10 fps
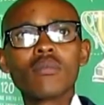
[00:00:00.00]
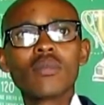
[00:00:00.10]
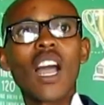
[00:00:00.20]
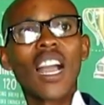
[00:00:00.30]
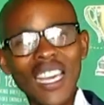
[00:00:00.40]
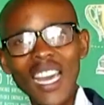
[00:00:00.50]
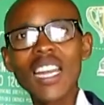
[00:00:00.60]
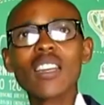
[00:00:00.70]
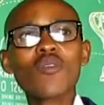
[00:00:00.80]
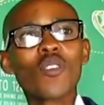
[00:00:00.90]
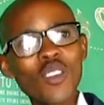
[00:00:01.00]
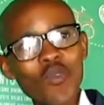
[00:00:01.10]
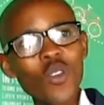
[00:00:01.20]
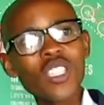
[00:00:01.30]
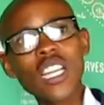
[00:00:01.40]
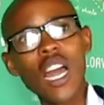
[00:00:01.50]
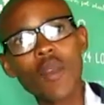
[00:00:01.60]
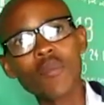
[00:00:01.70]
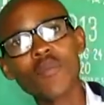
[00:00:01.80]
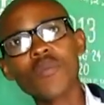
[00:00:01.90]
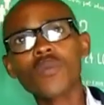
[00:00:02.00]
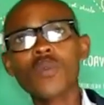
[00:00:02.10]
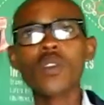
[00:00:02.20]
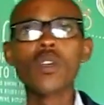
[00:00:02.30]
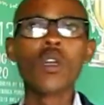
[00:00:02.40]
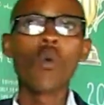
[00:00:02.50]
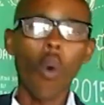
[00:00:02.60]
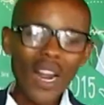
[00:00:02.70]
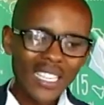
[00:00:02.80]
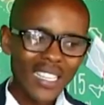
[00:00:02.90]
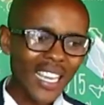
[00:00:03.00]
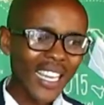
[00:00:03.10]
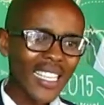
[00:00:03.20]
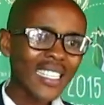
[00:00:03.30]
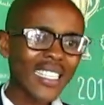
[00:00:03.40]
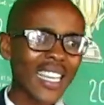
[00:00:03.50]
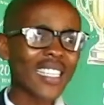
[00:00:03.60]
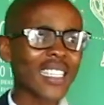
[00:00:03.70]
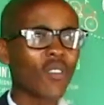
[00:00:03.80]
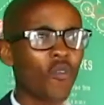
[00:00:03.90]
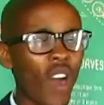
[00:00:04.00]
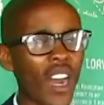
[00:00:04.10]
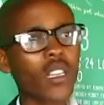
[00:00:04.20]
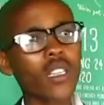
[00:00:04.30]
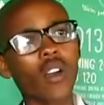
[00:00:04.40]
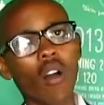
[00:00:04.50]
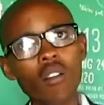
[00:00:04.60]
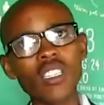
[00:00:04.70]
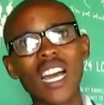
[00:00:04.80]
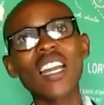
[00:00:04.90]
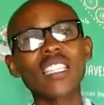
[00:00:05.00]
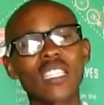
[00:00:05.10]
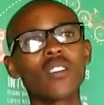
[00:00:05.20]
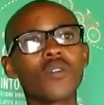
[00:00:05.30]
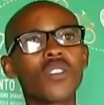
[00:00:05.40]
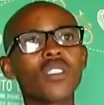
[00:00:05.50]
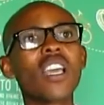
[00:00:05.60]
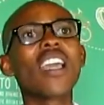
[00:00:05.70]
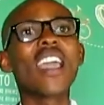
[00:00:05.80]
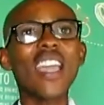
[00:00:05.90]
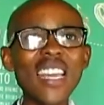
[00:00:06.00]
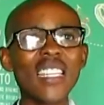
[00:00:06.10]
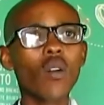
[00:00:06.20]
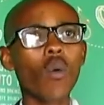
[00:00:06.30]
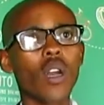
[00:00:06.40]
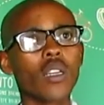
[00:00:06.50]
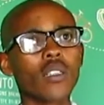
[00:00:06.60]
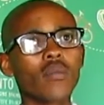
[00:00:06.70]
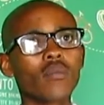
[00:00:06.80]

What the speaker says: Again, for the 4th time. What are the easiest funding alternatives in the world?